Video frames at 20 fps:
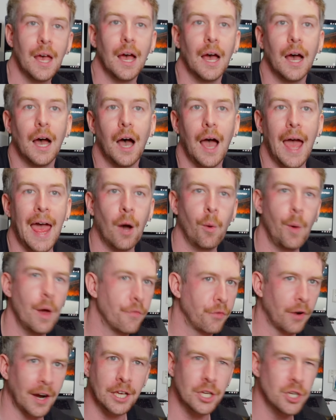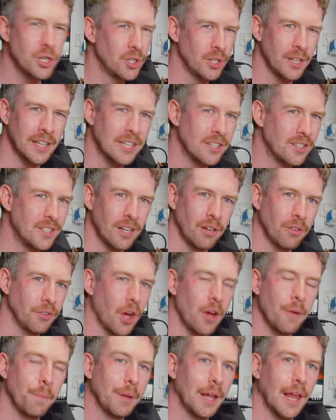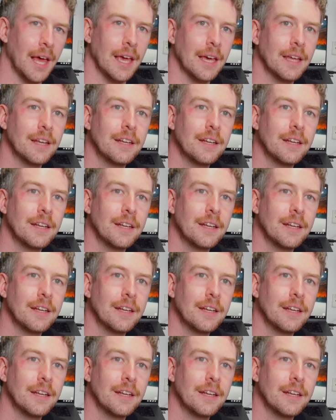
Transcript: However, I usually still don't play it.